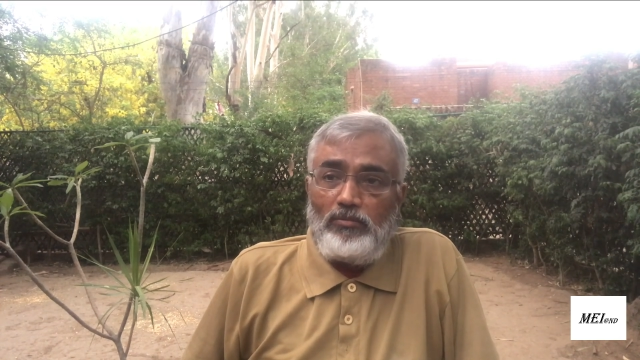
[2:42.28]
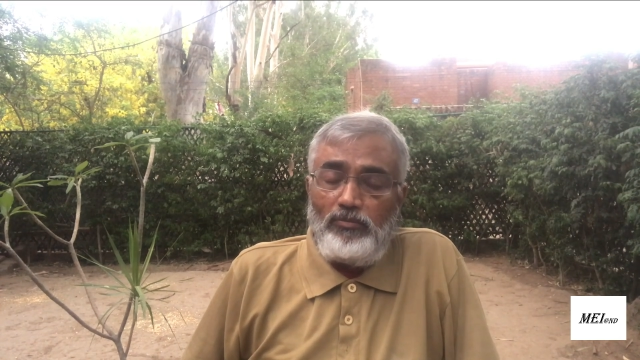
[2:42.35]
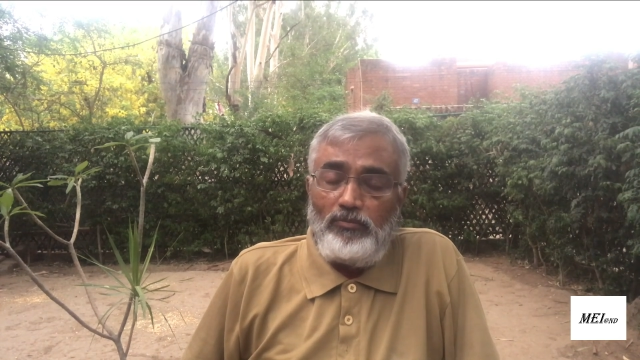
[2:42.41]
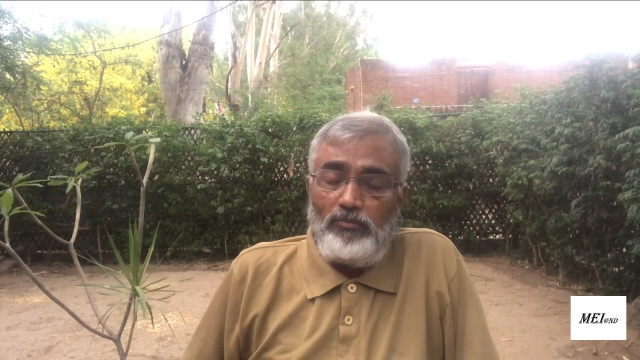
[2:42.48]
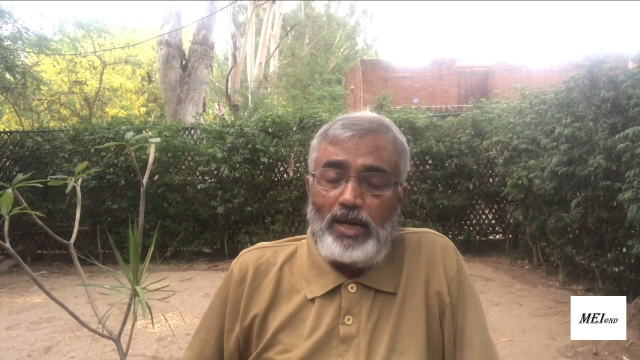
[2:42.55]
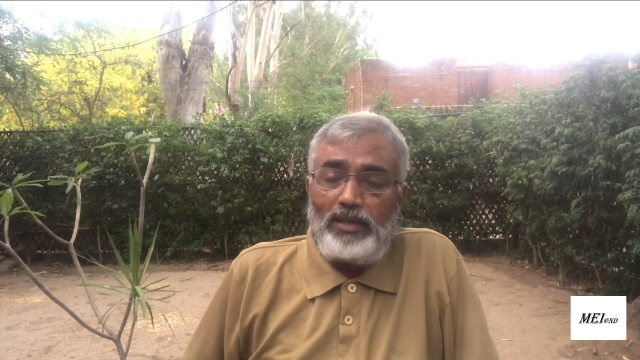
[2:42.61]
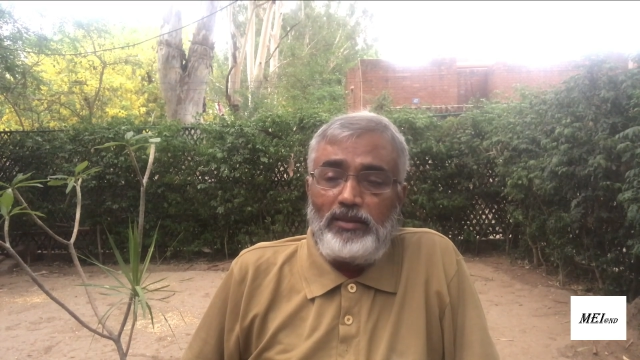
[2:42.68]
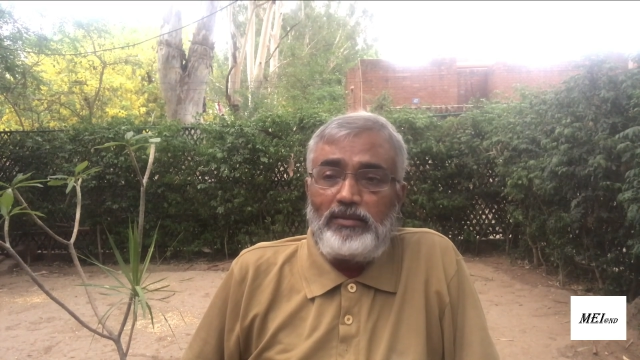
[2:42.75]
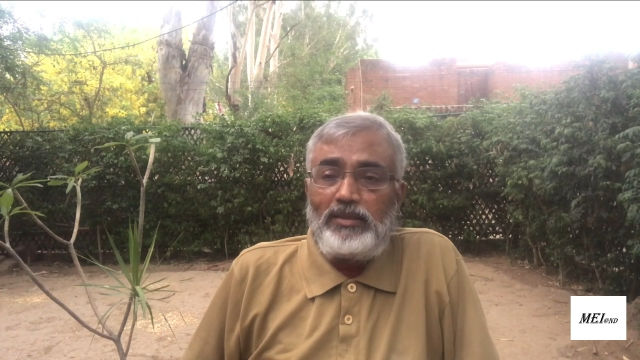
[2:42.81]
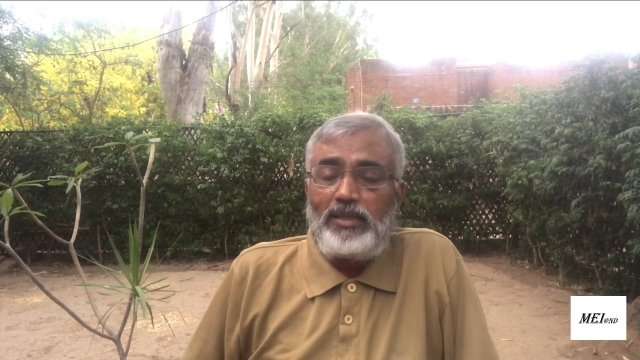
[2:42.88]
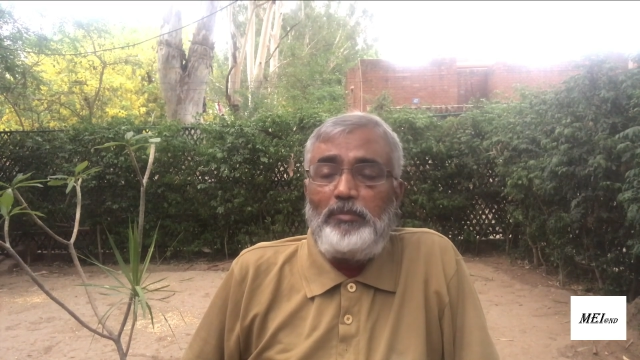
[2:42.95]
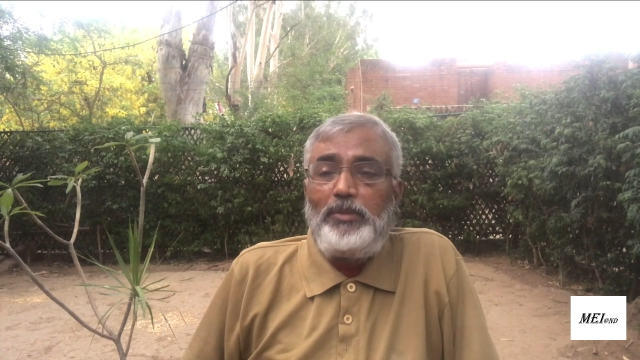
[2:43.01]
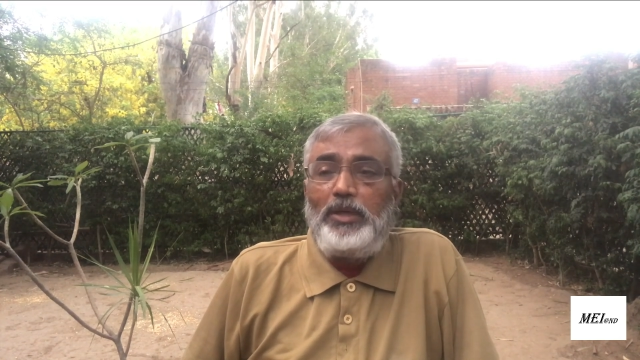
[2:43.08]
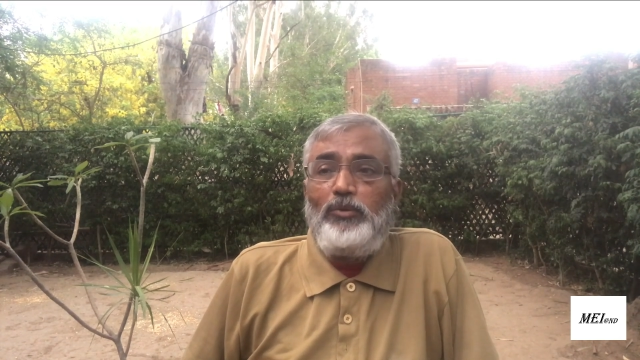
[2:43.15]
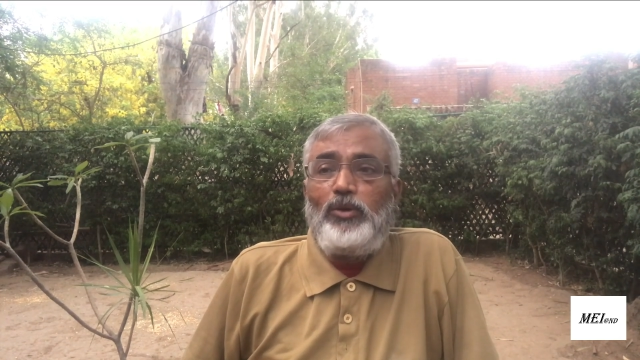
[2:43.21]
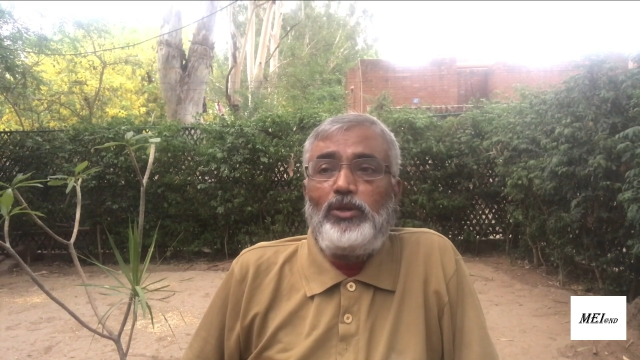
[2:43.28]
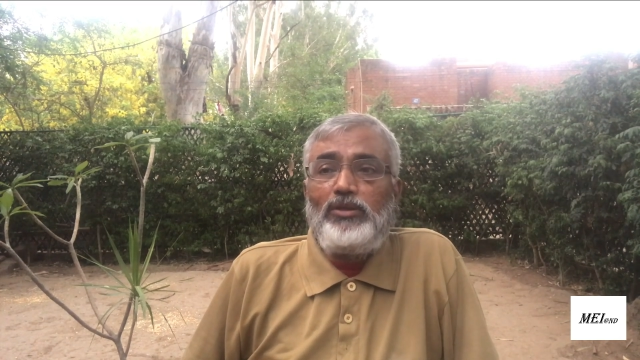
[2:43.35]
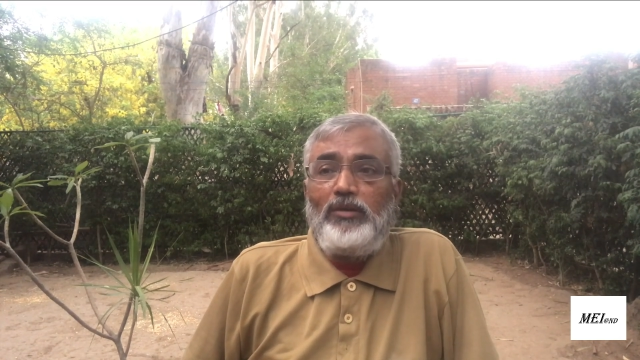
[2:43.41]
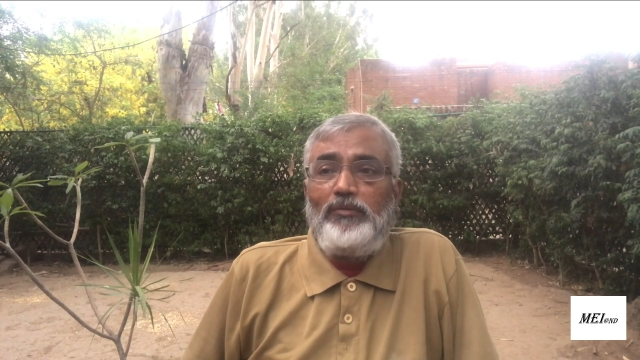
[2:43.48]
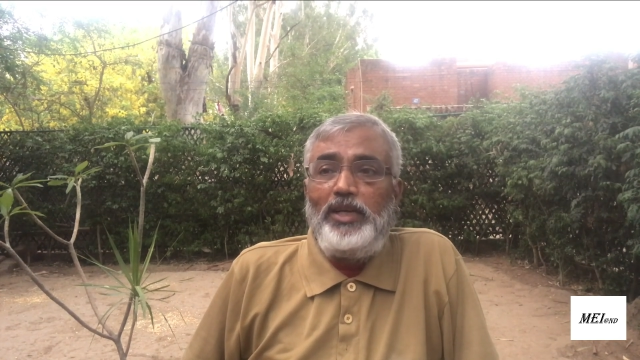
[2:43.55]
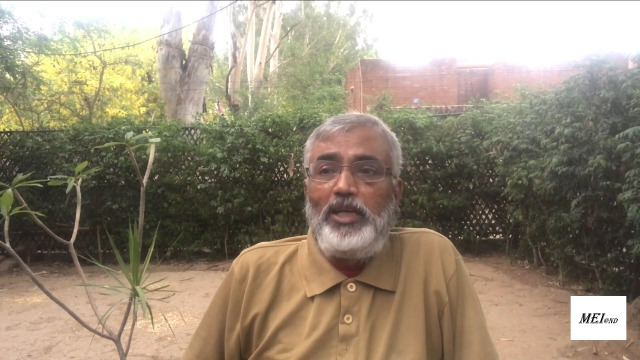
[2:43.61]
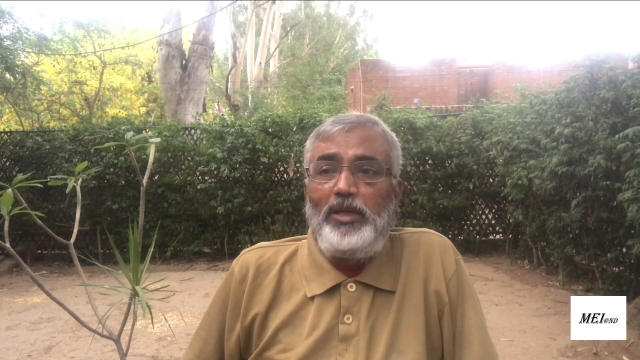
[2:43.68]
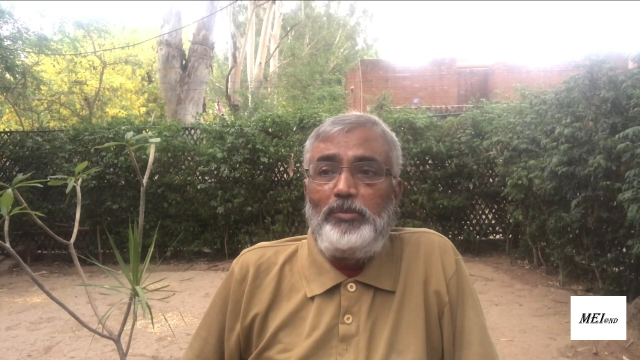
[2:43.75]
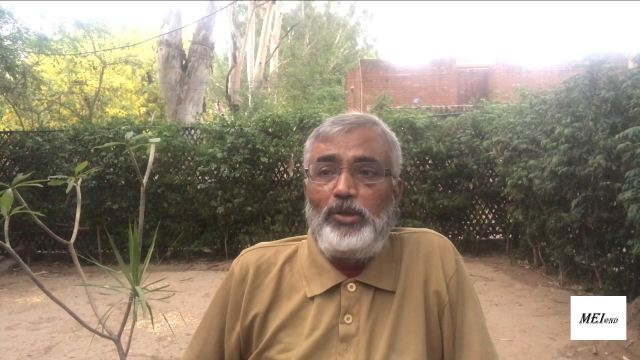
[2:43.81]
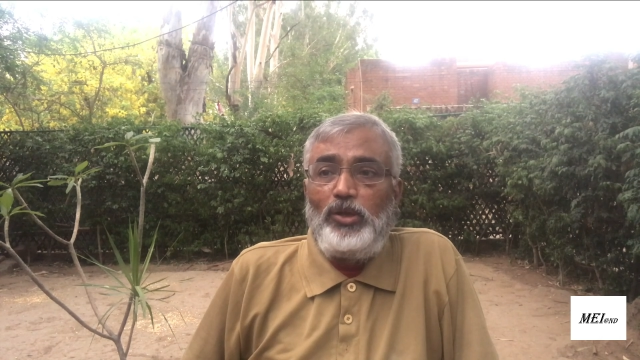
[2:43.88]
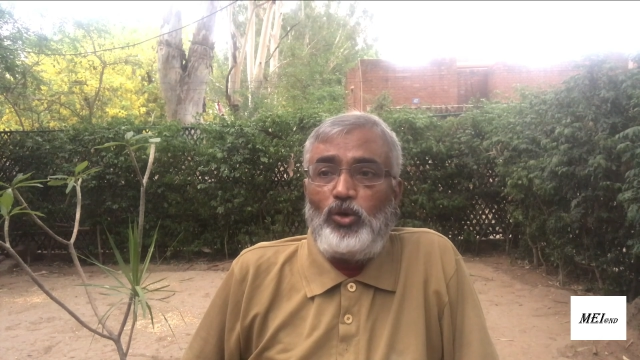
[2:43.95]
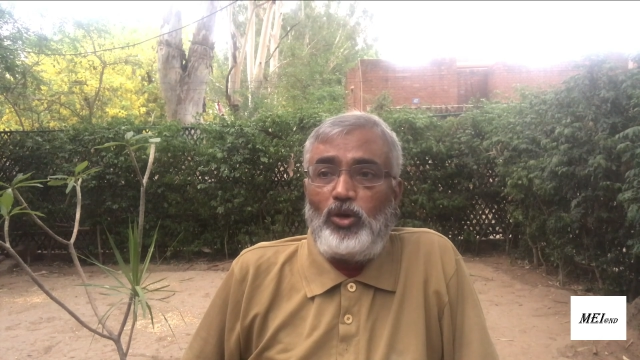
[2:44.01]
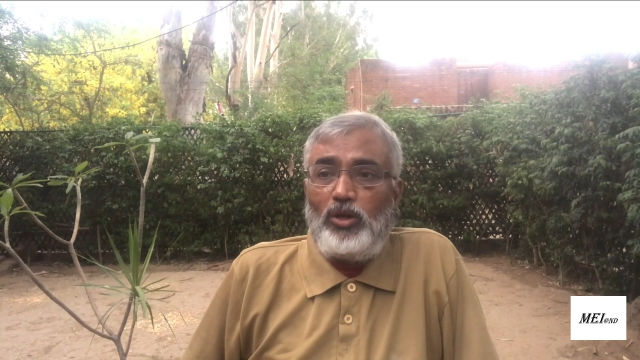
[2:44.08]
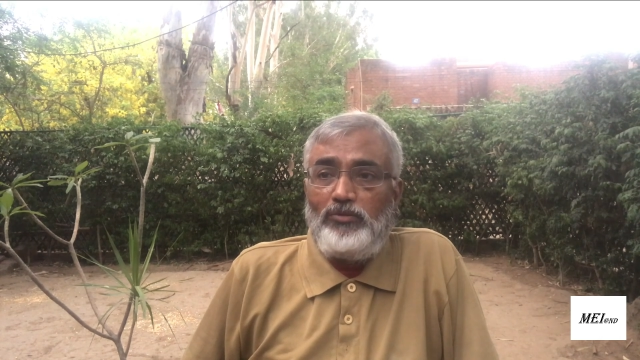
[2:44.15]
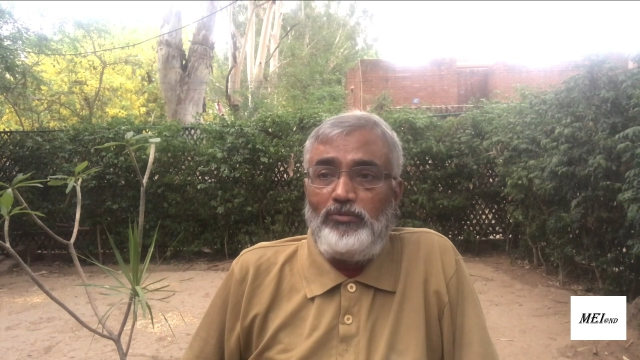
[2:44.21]
where the summary was available
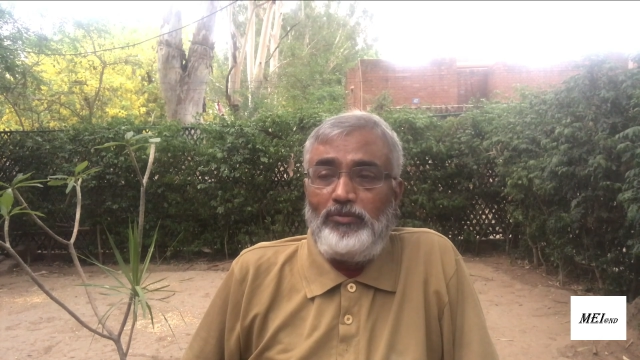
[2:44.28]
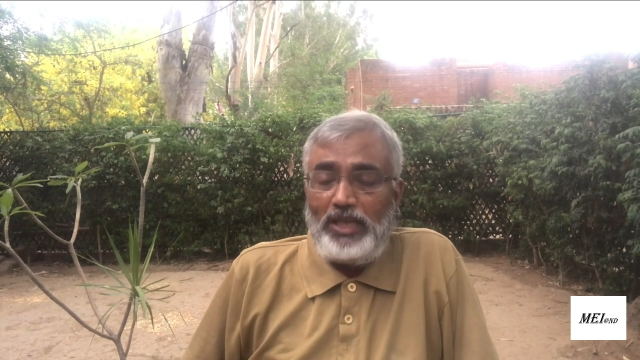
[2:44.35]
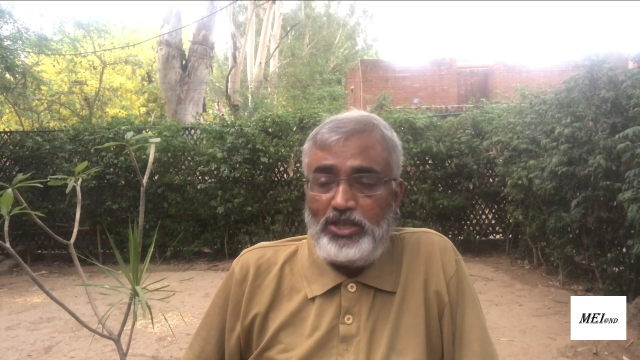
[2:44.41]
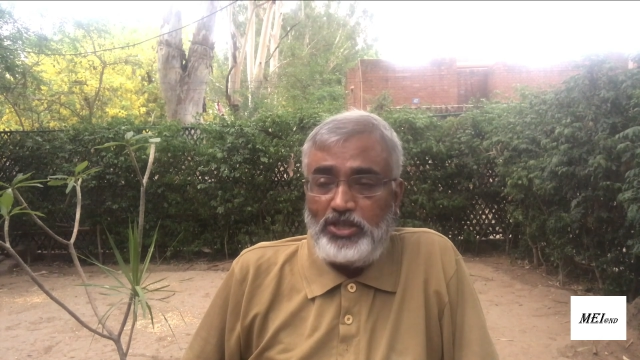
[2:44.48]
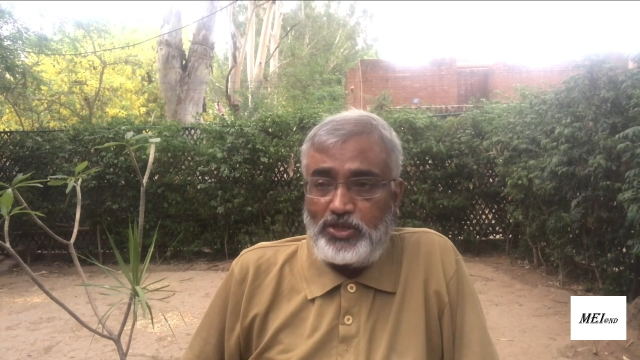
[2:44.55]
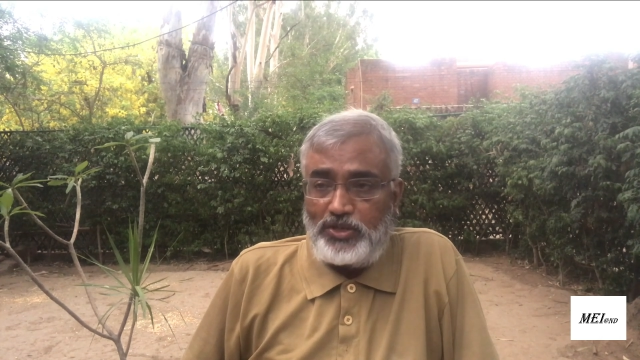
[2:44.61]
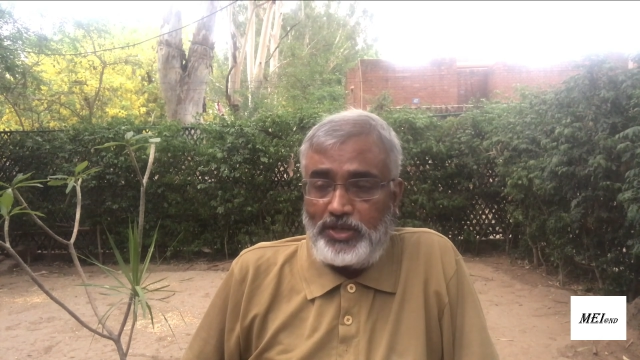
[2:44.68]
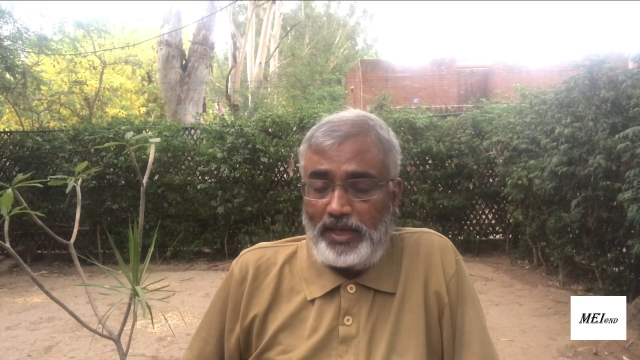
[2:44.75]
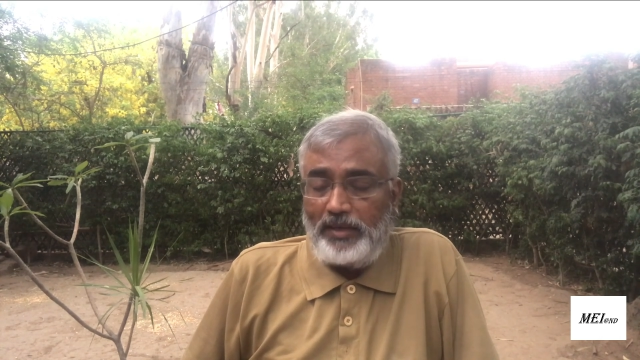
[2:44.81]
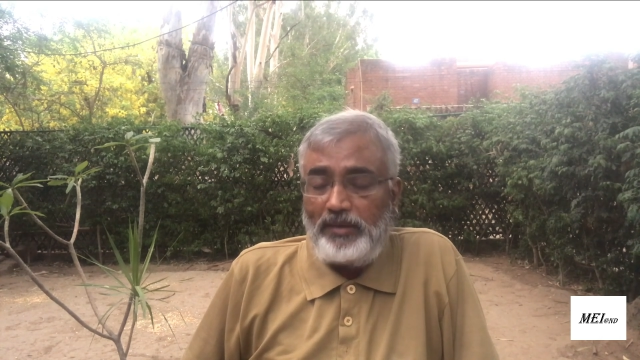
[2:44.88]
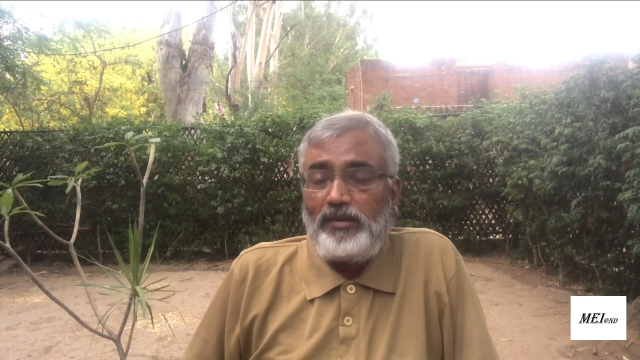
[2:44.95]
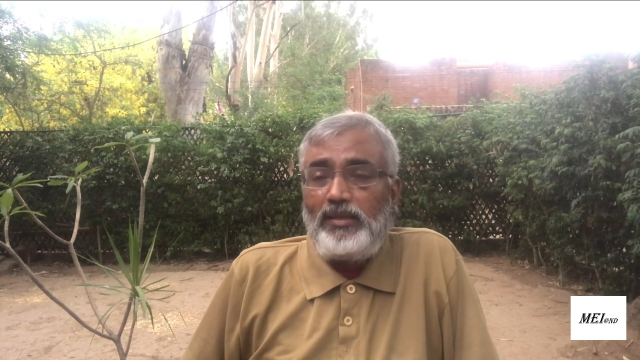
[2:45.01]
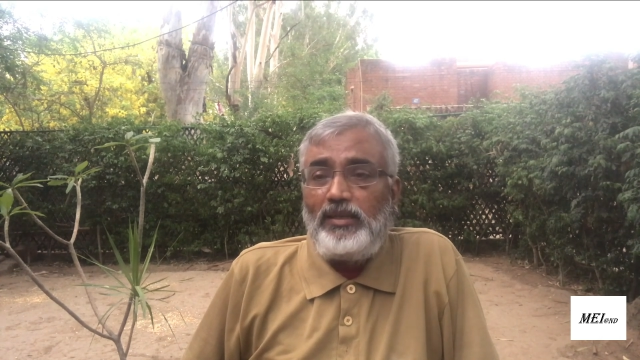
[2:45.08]
on Wednesday,